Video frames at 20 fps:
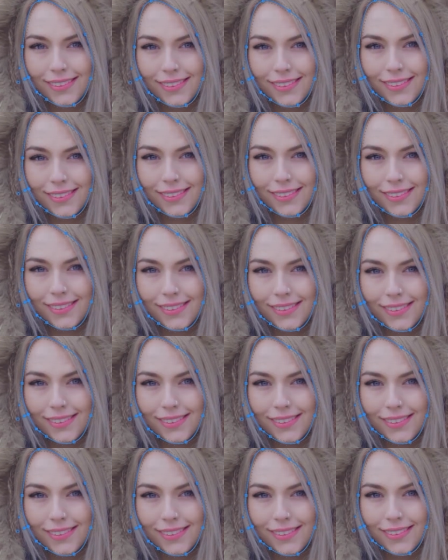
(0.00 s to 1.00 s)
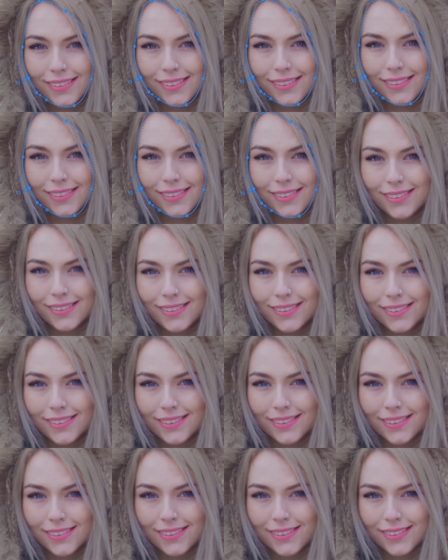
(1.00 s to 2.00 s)

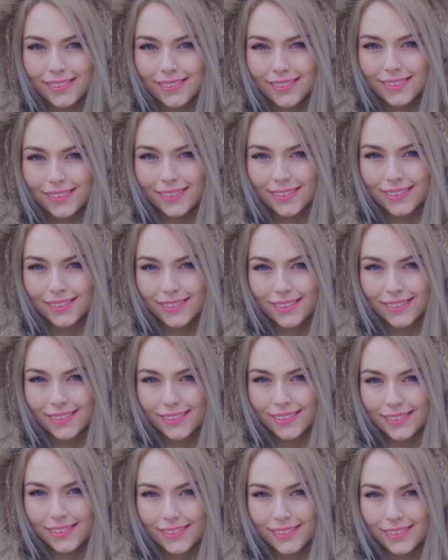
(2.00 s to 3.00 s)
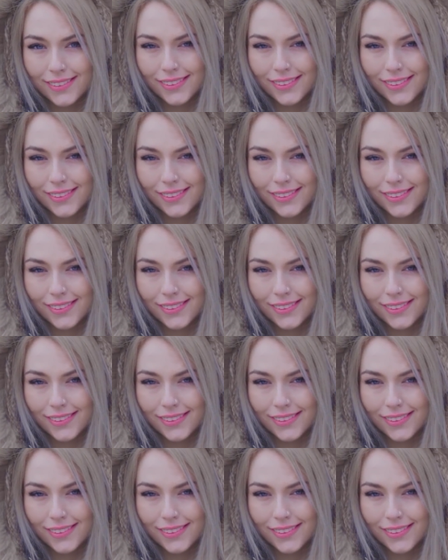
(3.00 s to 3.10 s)
(no one is talking)